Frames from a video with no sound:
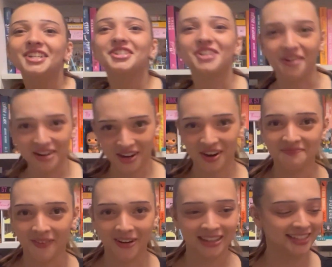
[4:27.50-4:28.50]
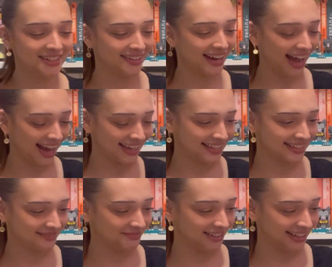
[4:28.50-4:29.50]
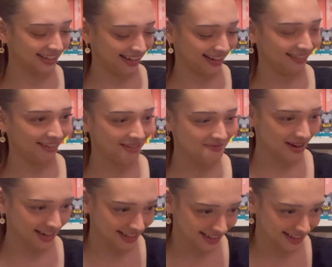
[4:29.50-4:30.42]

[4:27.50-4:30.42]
showing her more to you guys. But oh my